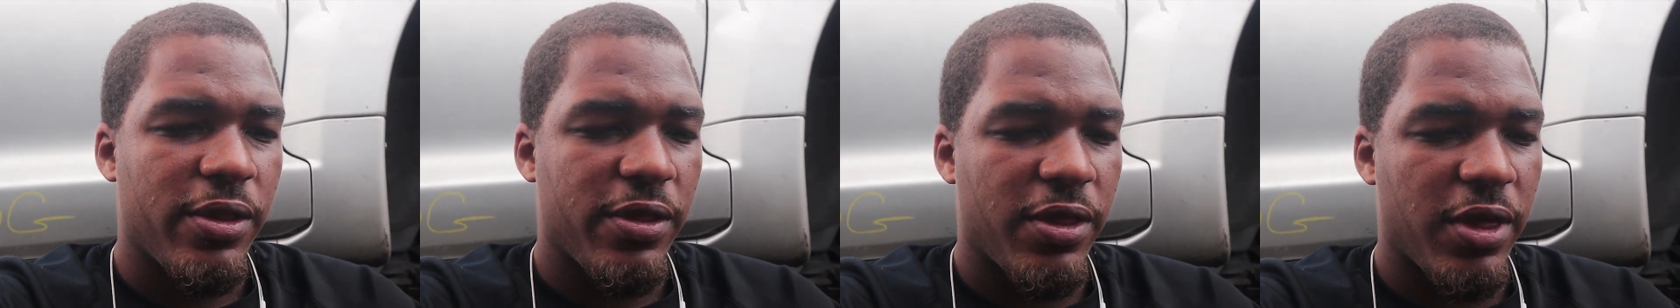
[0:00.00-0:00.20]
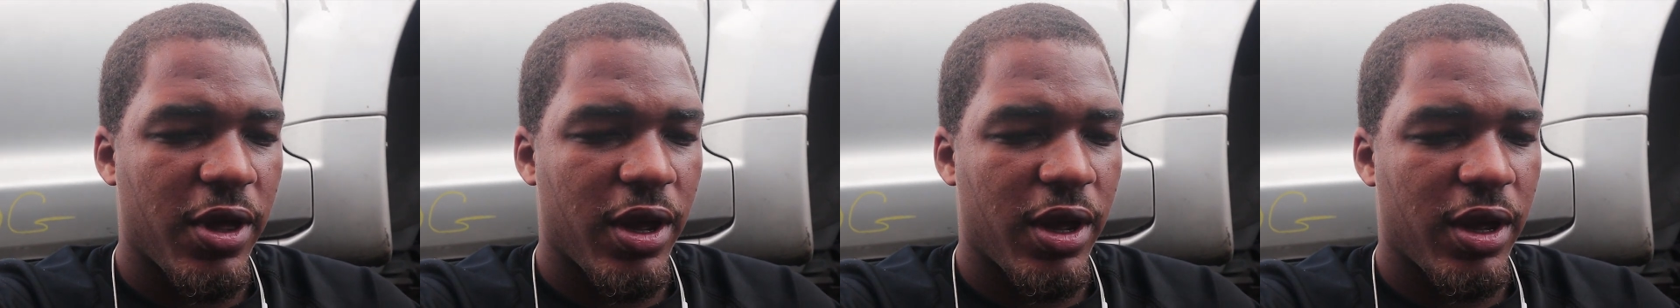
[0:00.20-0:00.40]

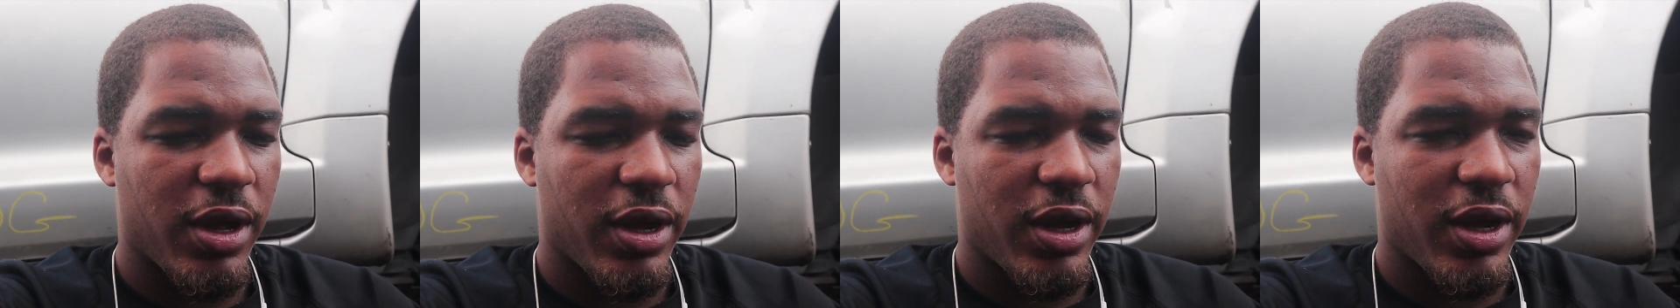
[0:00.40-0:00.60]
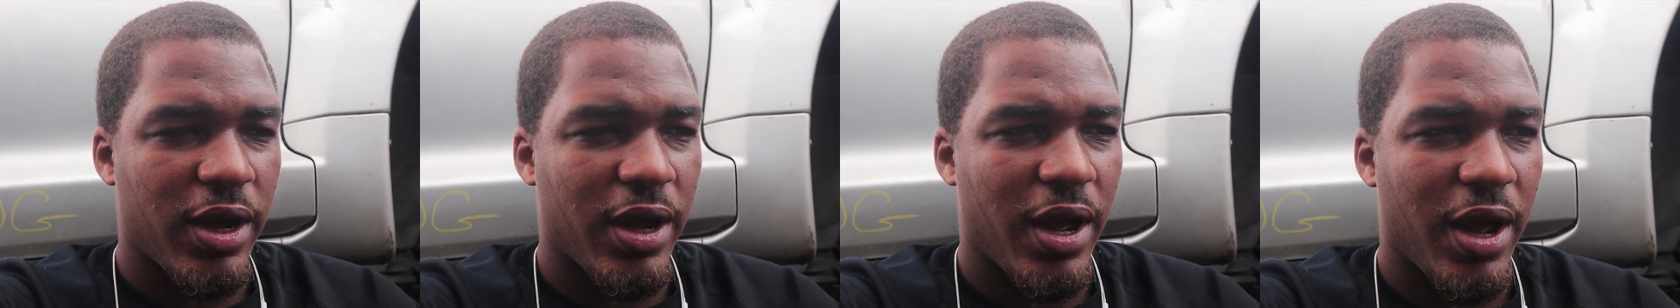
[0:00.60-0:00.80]

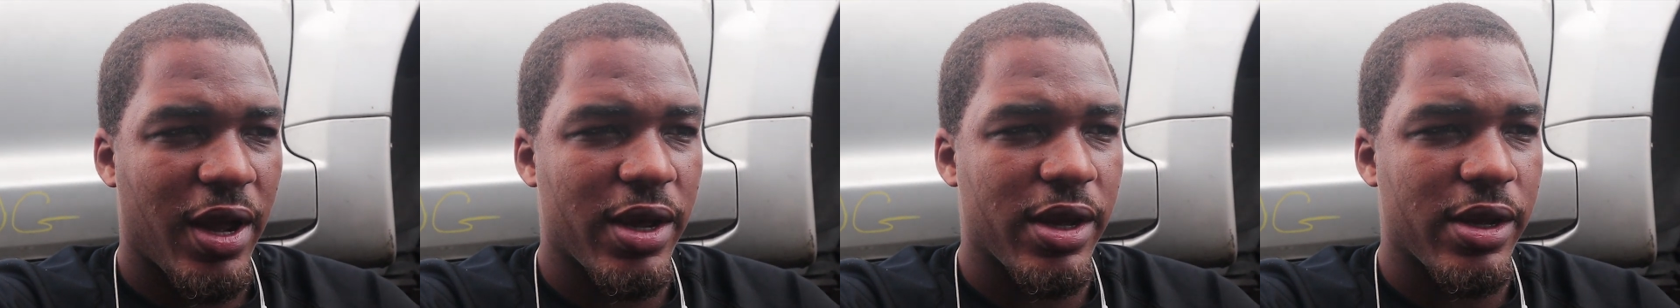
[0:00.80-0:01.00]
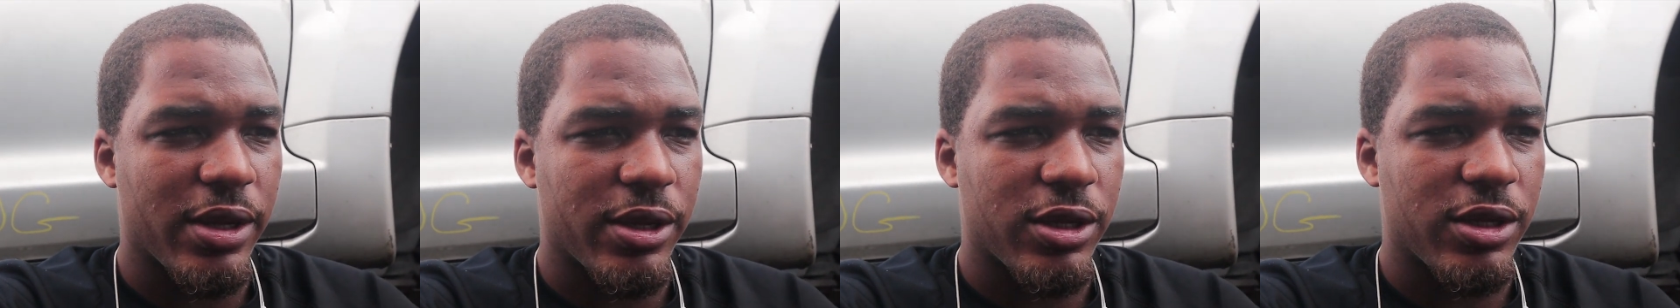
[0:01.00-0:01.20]
that
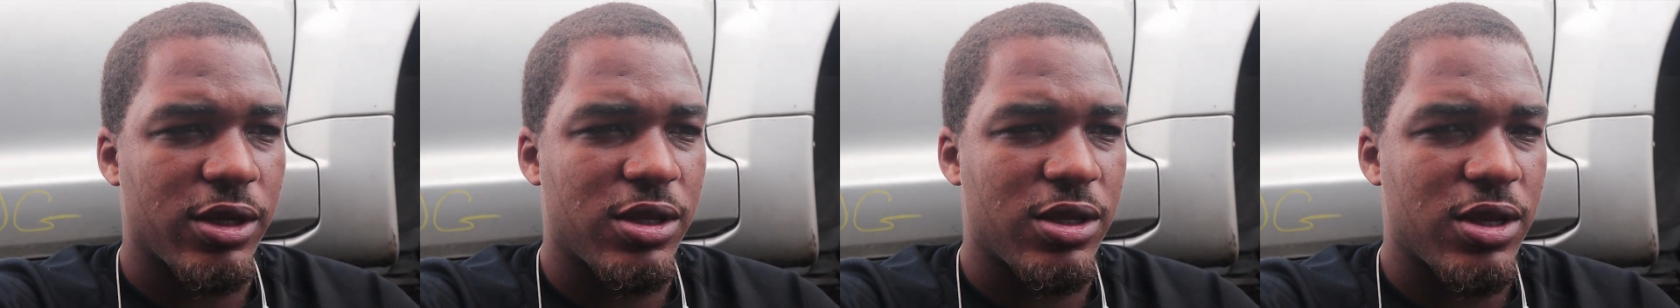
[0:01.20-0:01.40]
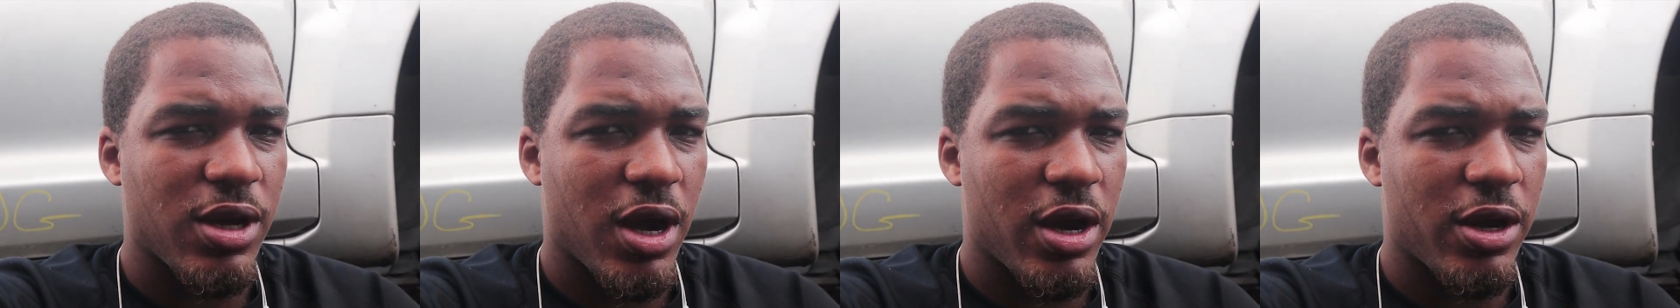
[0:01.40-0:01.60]
I
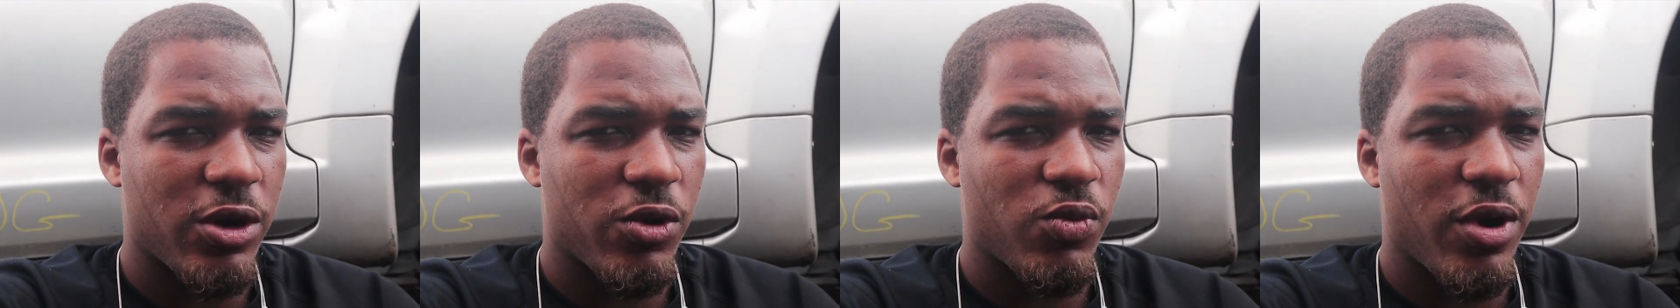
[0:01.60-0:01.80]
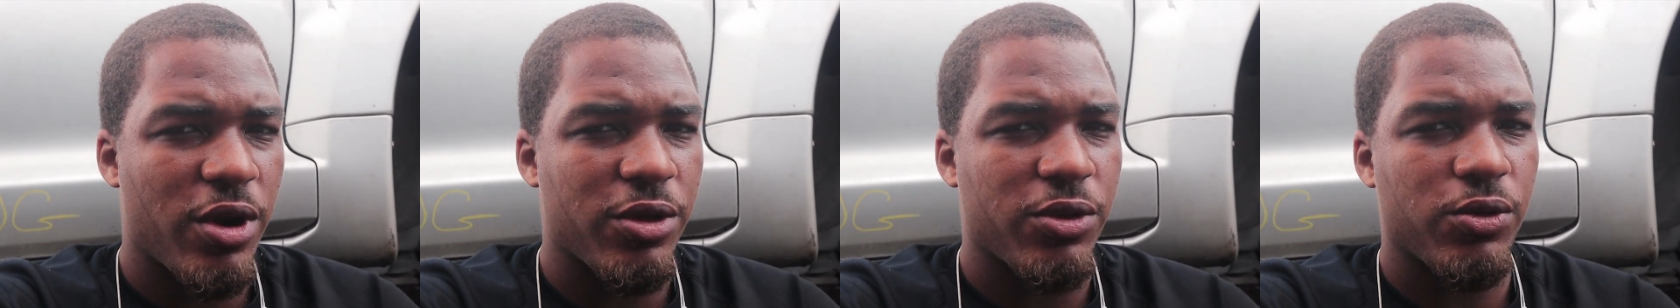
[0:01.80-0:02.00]
kind
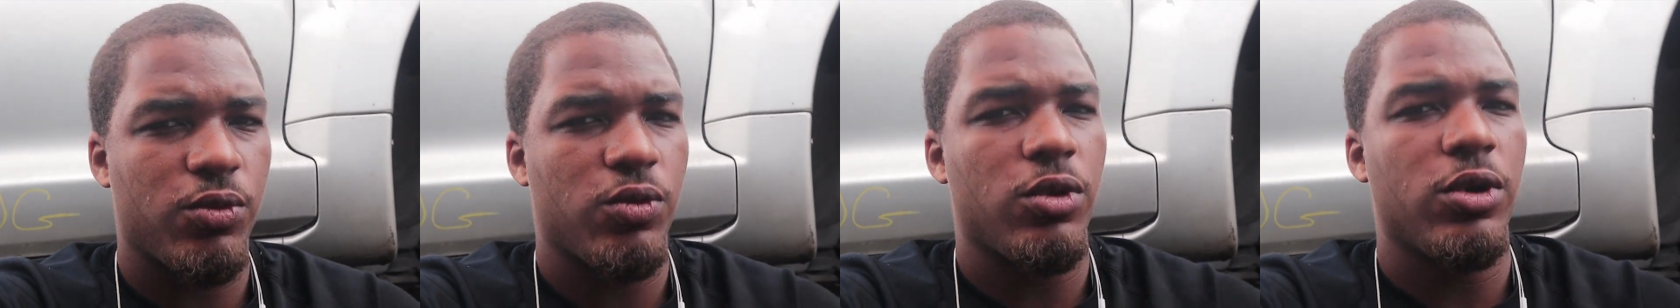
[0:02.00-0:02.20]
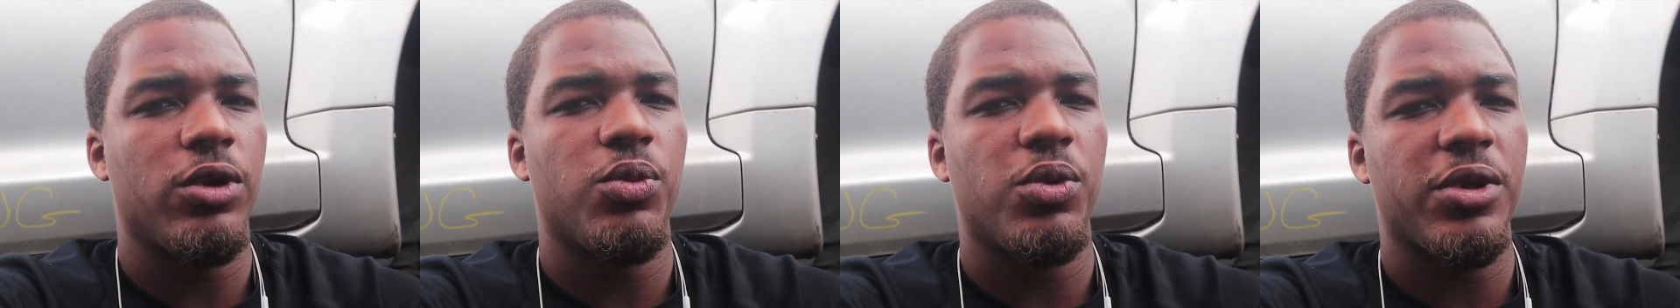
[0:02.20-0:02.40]
of rather
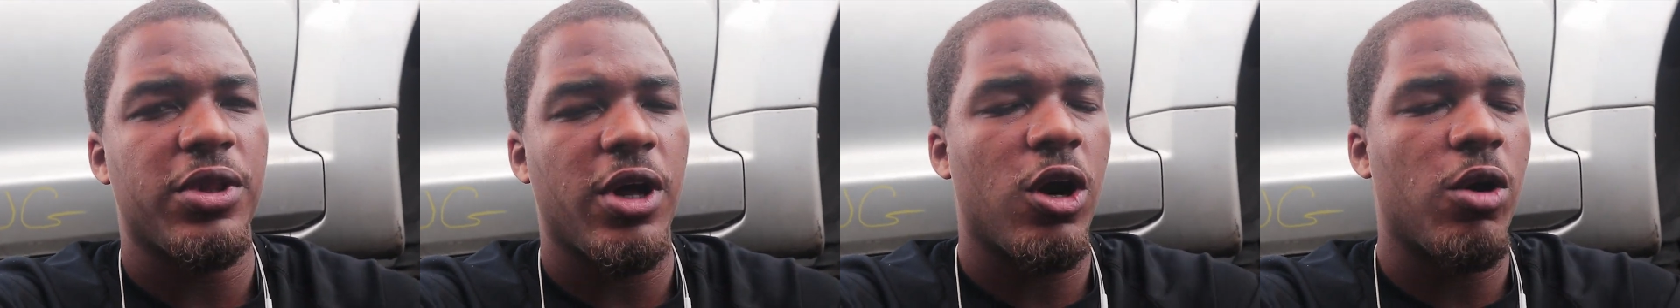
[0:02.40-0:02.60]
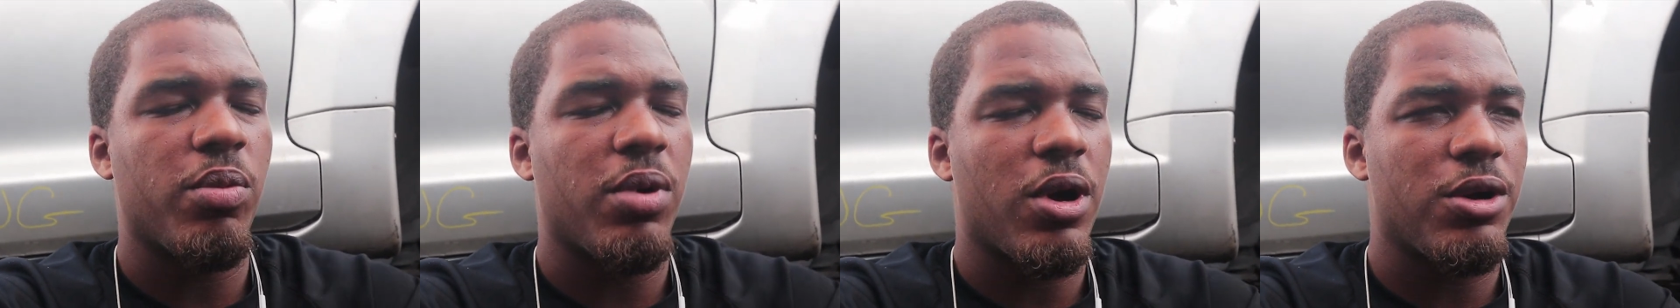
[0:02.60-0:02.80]
run
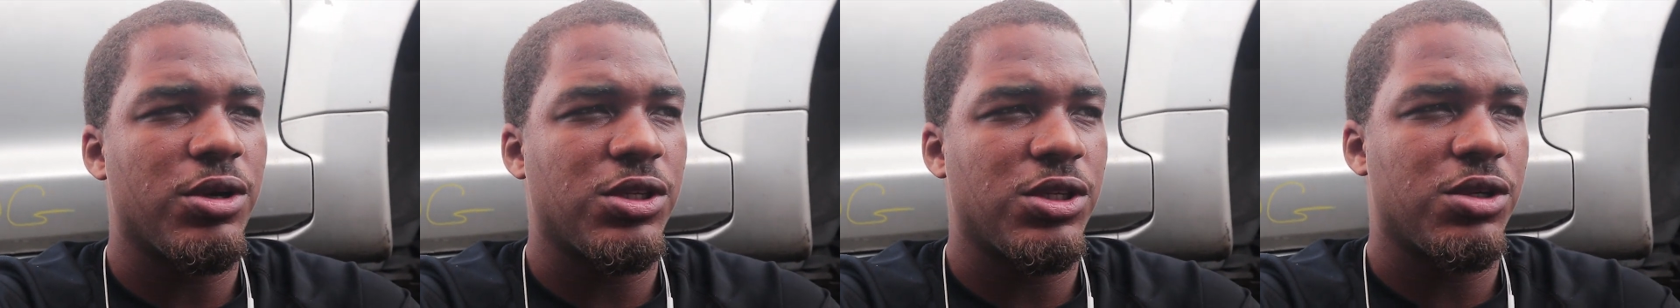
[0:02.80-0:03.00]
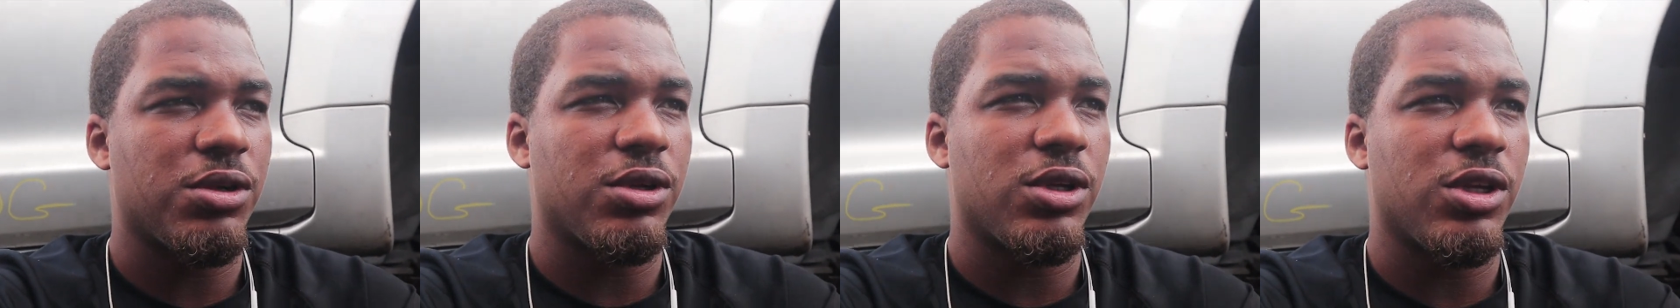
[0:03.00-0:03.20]
without power
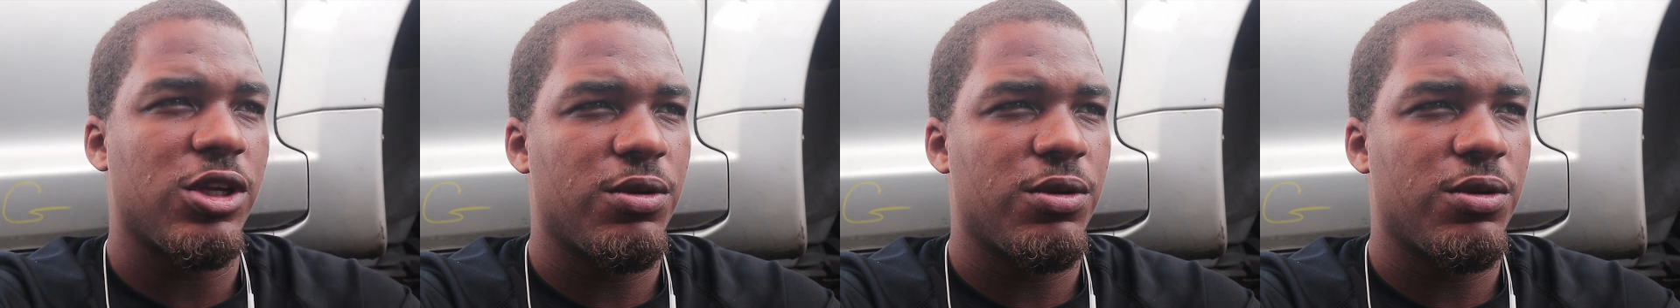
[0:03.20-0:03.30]
steering,